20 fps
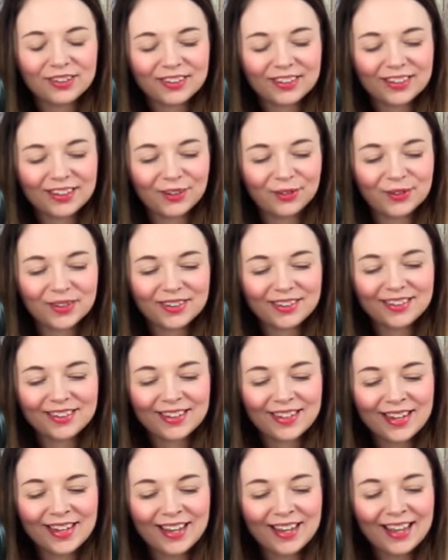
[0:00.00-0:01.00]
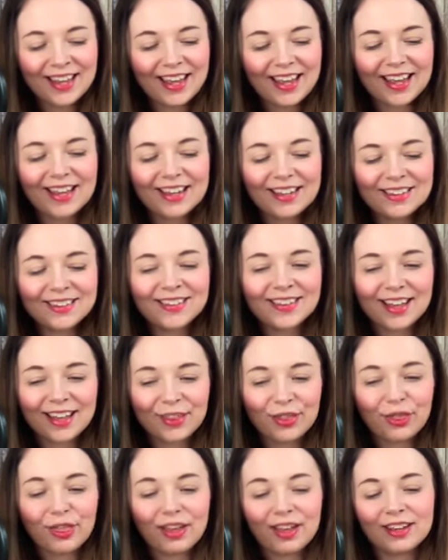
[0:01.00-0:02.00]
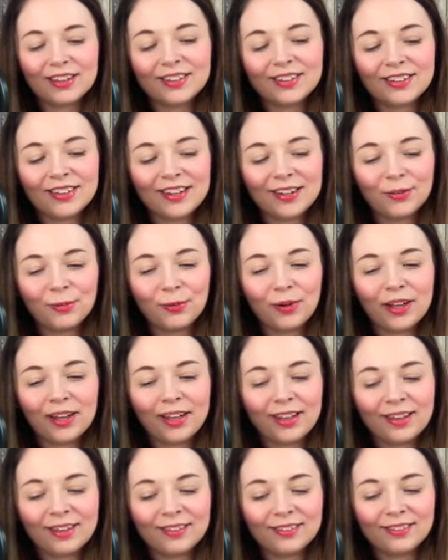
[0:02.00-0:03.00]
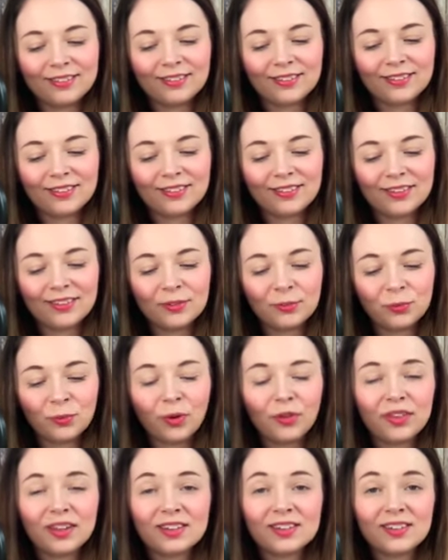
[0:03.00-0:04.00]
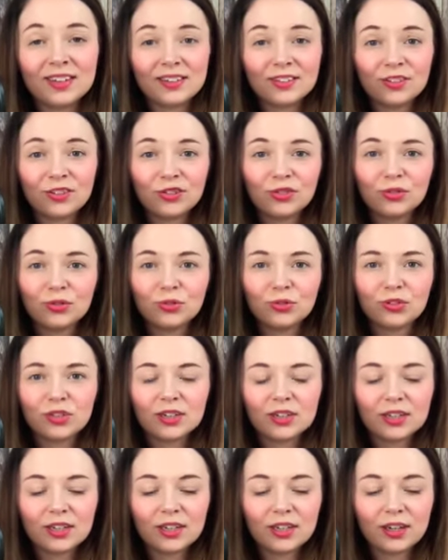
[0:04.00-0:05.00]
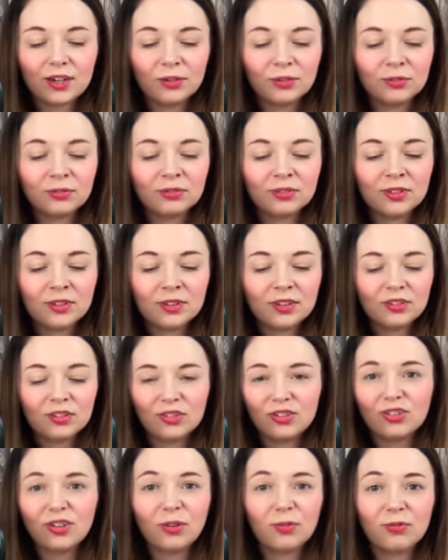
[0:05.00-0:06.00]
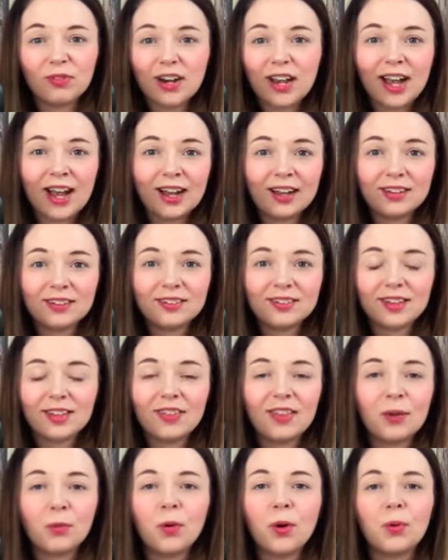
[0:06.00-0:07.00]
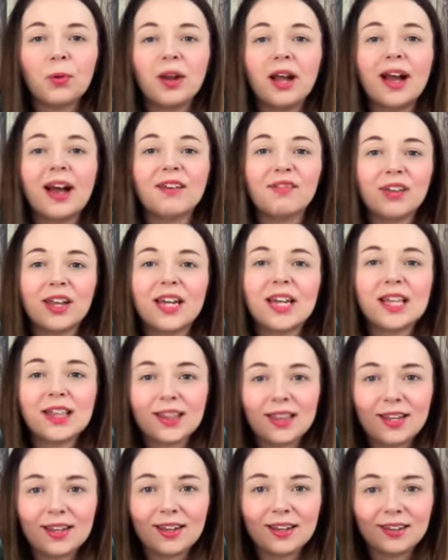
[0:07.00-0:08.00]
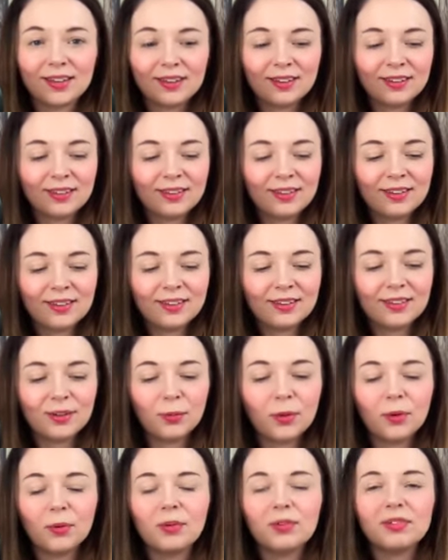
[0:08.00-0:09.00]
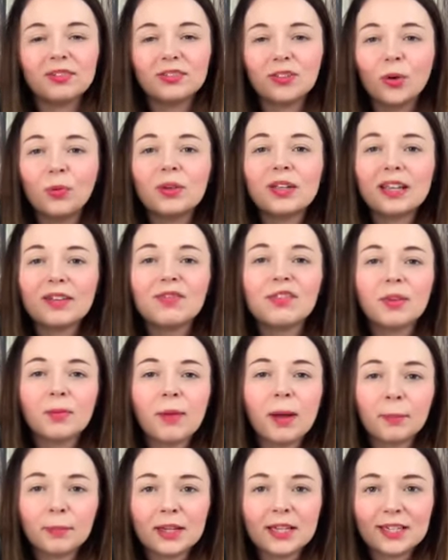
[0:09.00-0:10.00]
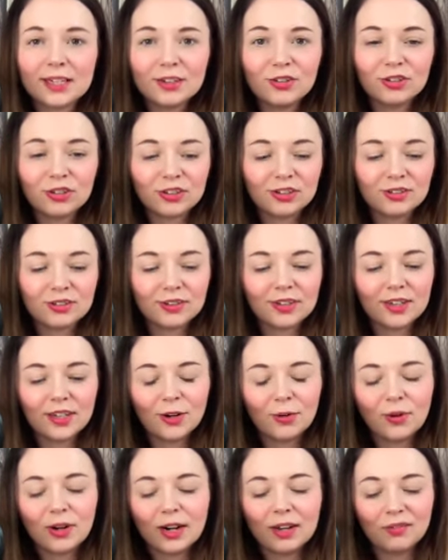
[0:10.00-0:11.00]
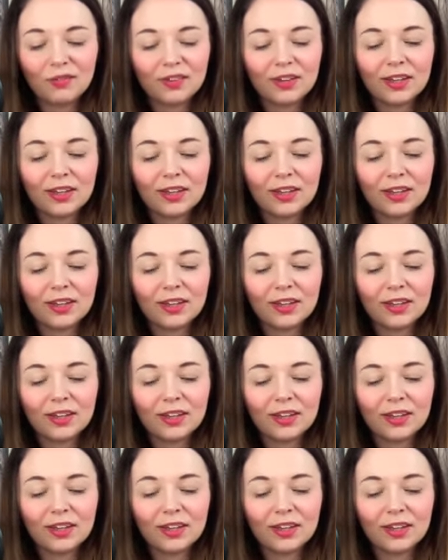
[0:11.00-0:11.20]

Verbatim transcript: you know it's it is that thing, isn't it, where what they say to children, you know, just don't react and they won't have anything. They won't don't give them ammunition, you know, and I feel